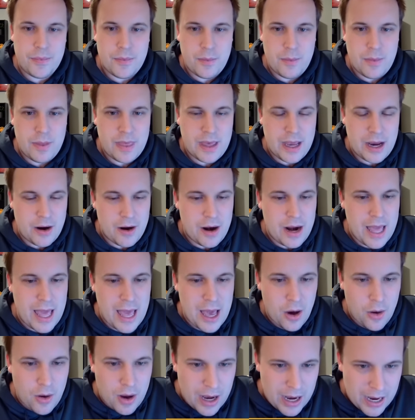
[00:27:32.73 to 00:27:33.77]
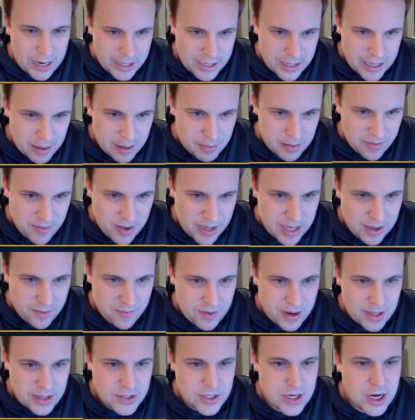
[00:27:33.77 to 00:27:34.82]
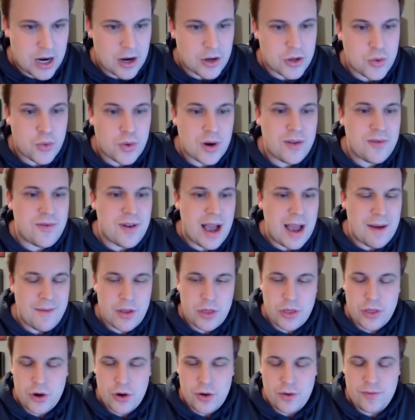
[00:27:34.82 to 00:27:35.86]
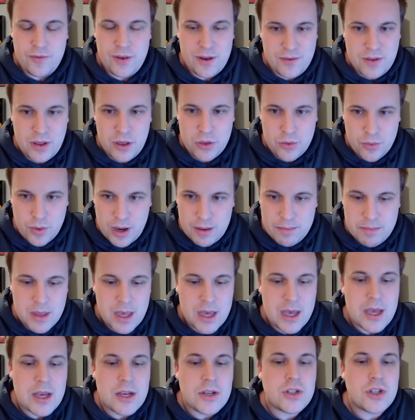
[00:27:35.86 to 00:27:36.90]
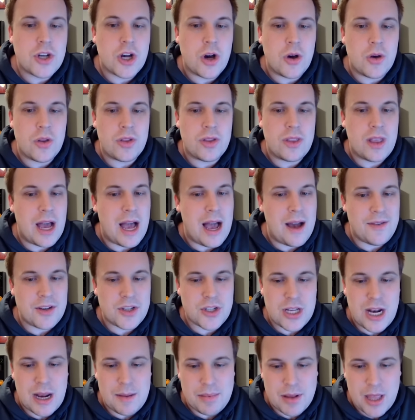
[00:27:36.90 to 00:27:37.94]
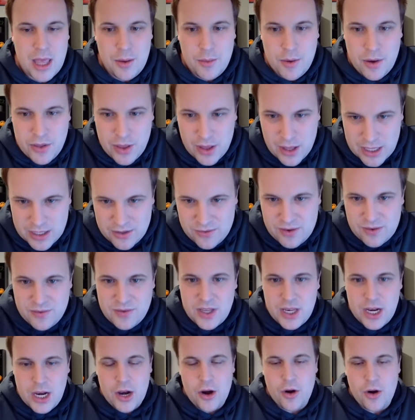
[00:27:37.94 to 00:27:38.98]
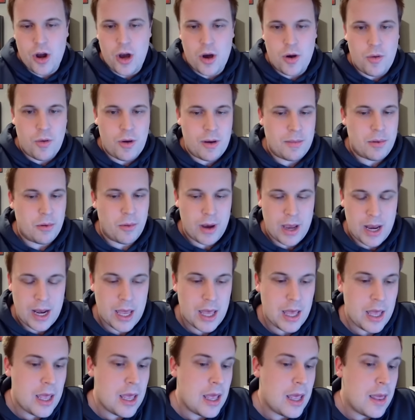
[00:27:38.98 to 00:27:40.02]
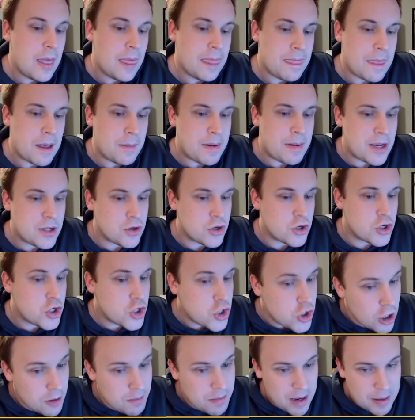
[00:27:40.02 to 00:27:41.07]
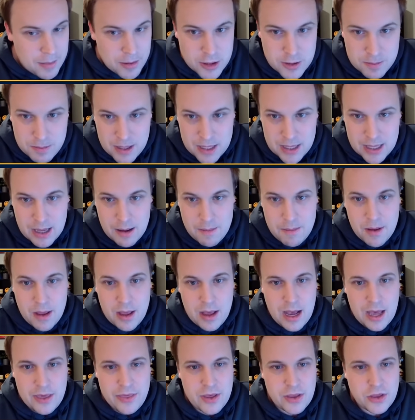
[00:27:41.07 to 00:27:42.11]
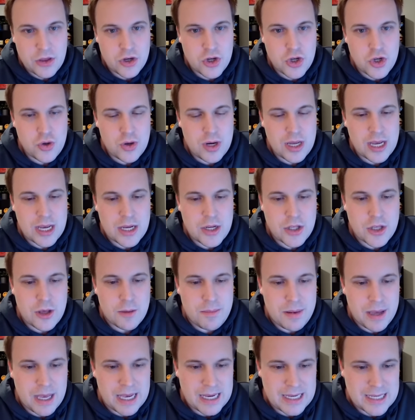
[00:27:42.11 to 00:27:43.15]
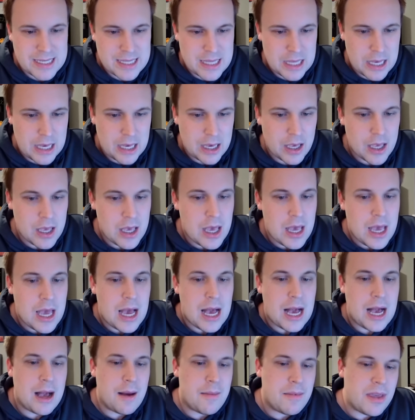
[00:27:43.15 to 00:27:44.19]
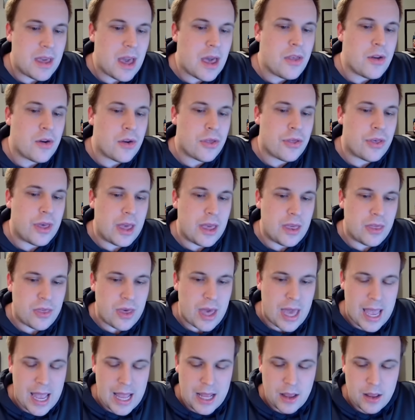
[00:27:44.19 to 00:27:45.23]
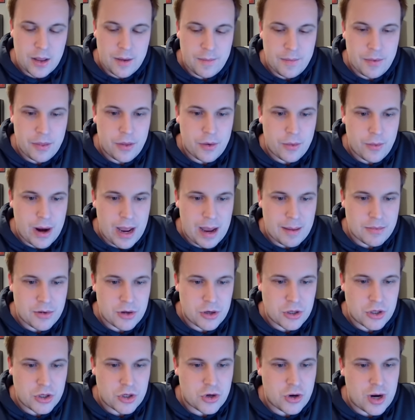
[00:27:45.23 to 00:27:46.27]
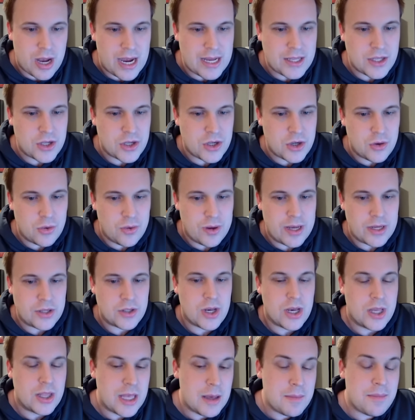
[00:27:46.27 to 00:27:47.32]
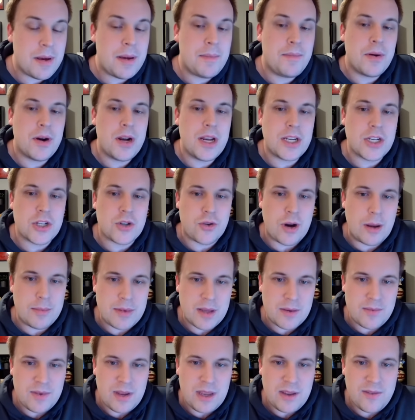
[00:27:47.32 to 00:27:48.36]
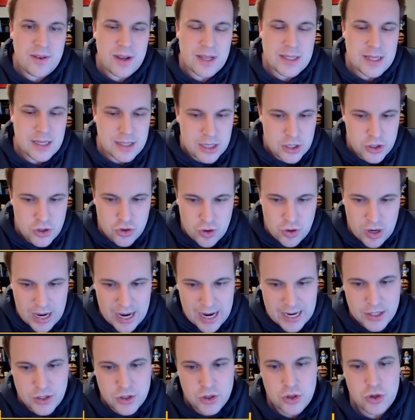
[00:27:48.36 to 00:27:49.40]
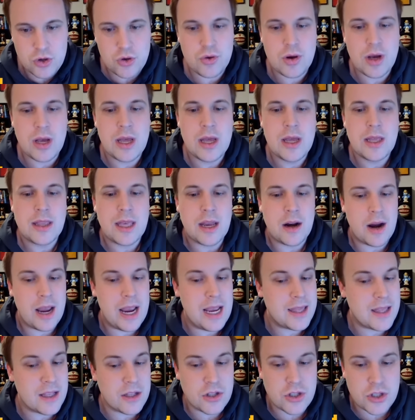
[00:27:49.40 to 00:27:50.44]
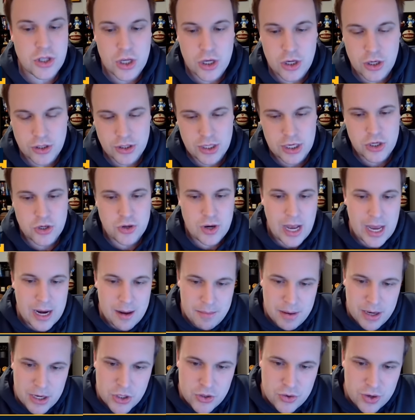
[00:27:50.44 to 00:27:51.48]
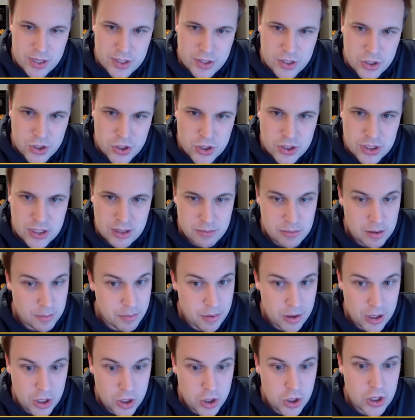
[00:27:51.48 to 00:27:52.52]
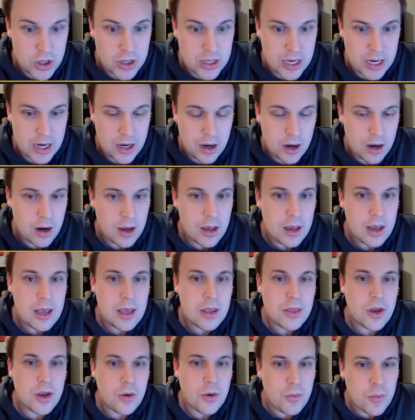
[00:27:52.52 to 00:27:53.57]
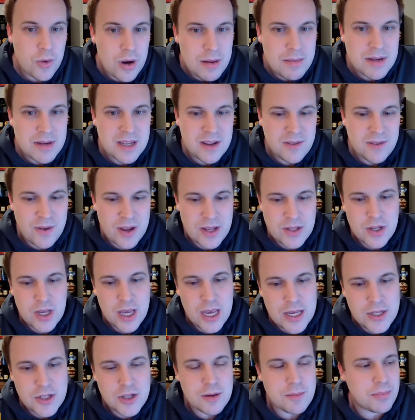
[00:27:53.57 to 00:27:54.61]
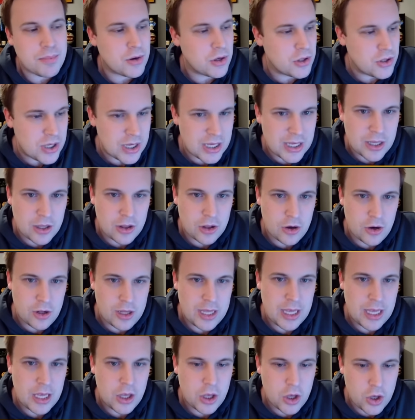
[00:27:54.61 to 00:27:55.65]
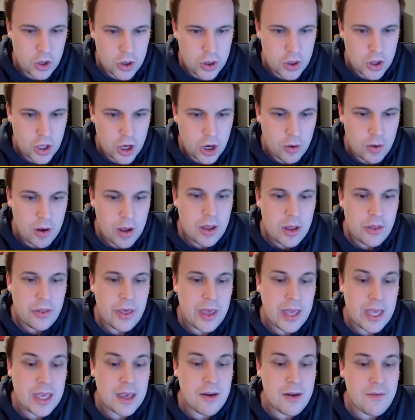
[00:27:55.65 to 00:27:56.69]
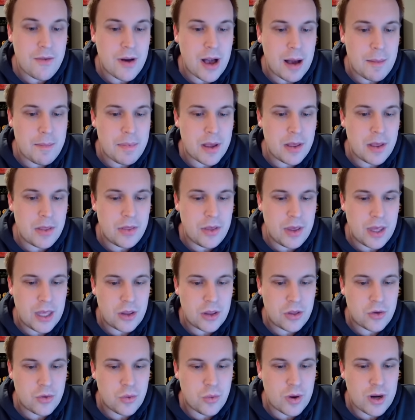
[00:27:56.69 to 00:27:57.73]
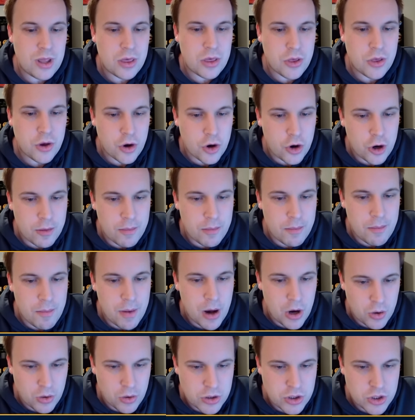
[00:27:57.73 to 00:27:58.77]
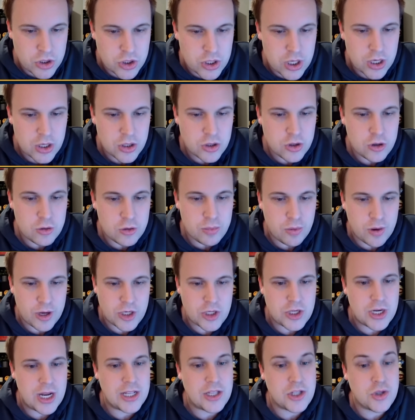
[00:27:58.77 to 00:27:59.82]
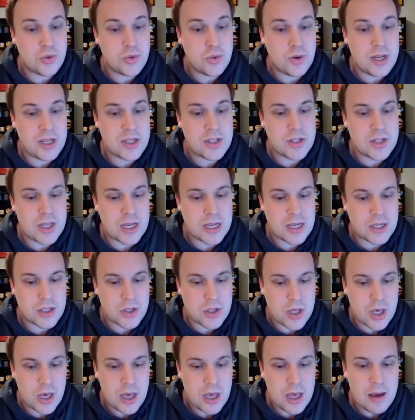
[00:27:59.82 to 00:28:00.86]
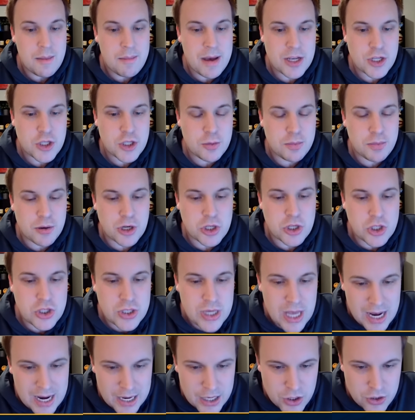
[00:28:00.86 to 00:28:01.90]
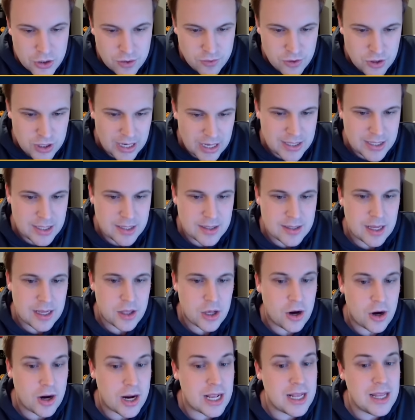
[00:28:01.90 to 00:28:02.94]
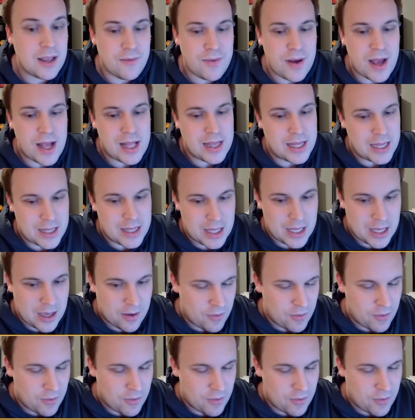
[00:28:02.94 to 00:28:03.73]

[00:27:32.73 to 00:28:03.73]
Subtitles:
They are now, I can't believe I can't find this. They are now 25-53. So obviously not playing well. They lost 15 in a row at one point. The Pacers should be able to beat them. I think the shooting is the biggest thing. The other thing that the Raptors try to do is they play pretty disruptive defense. Like they try to. They're eighth in steals. They try to be a transition team. They're pretty good there. Their rim defense isn't particularly good, though. They give up the 23rd most two-point shots, 26th best percentage of shots inside the arc, and they foul out. They give